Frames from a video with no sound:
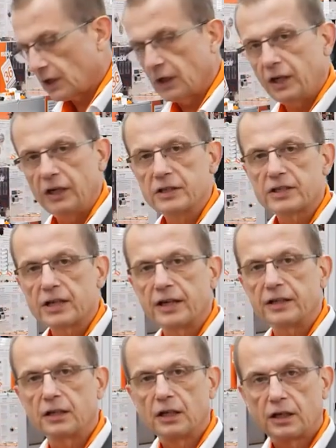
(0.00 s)
Inside
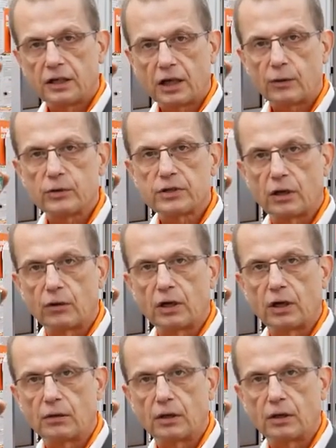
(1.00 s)
there is our